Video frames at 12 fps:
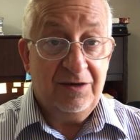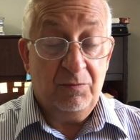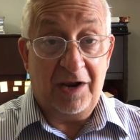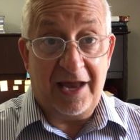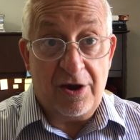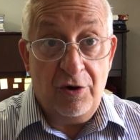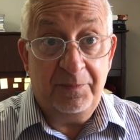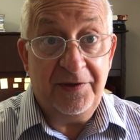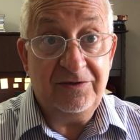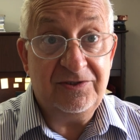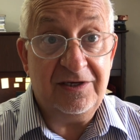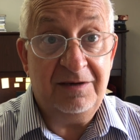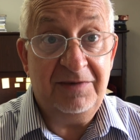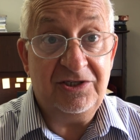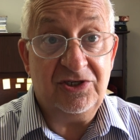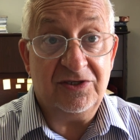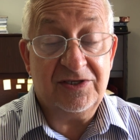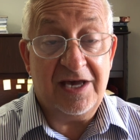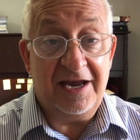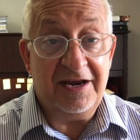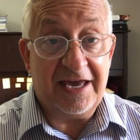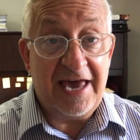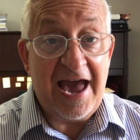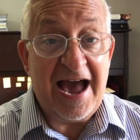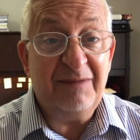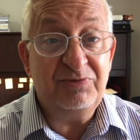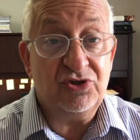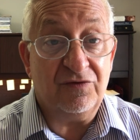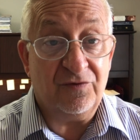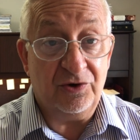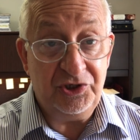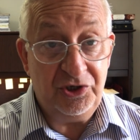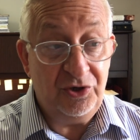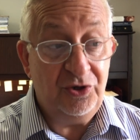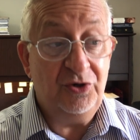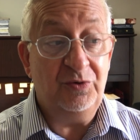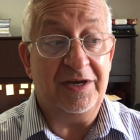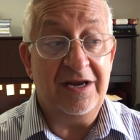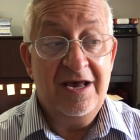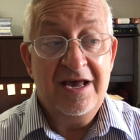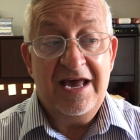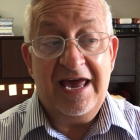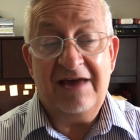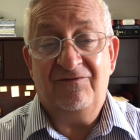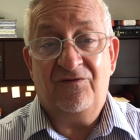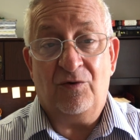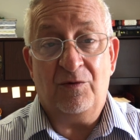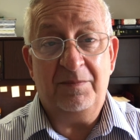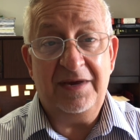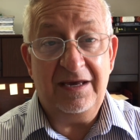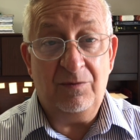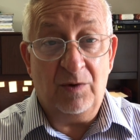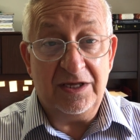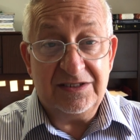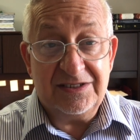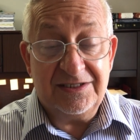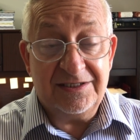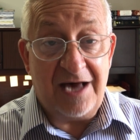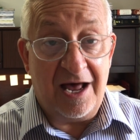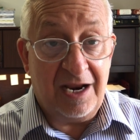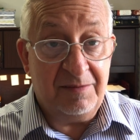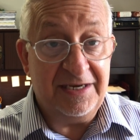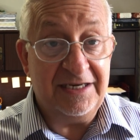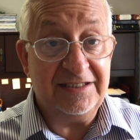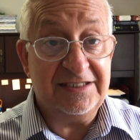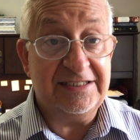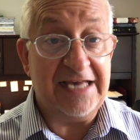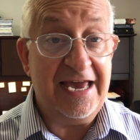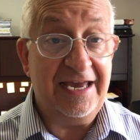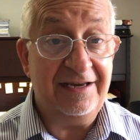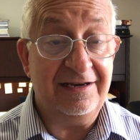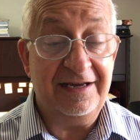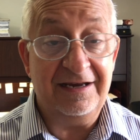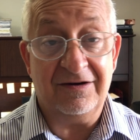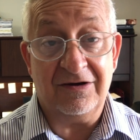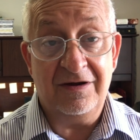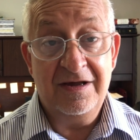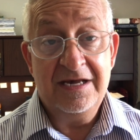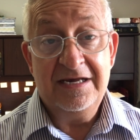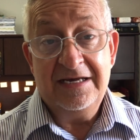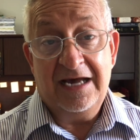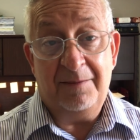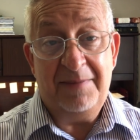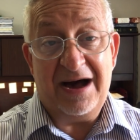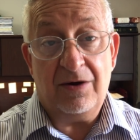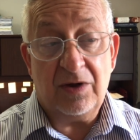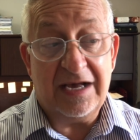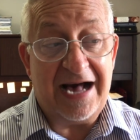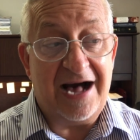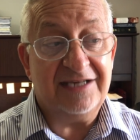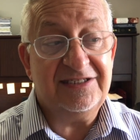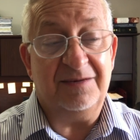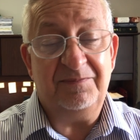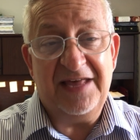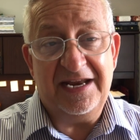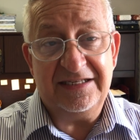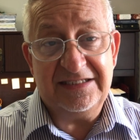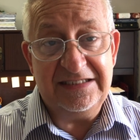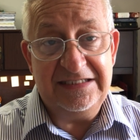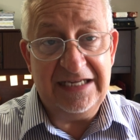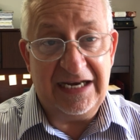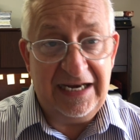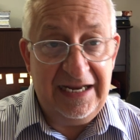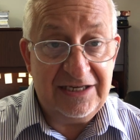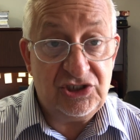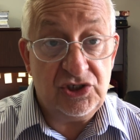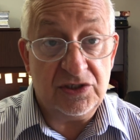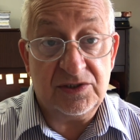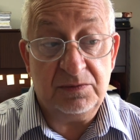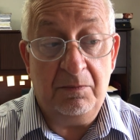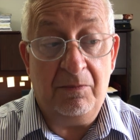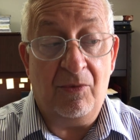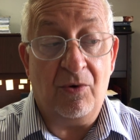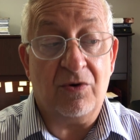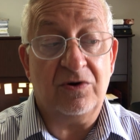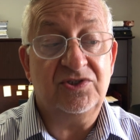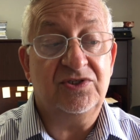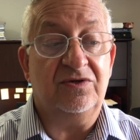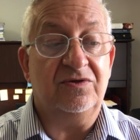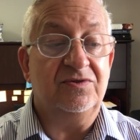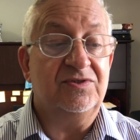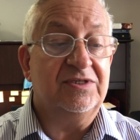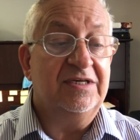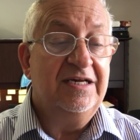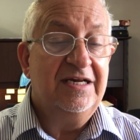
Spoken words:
Well, I hope those images kind of capture for you and for me what Solomon is saying here about gossip, that it's delicious morsels.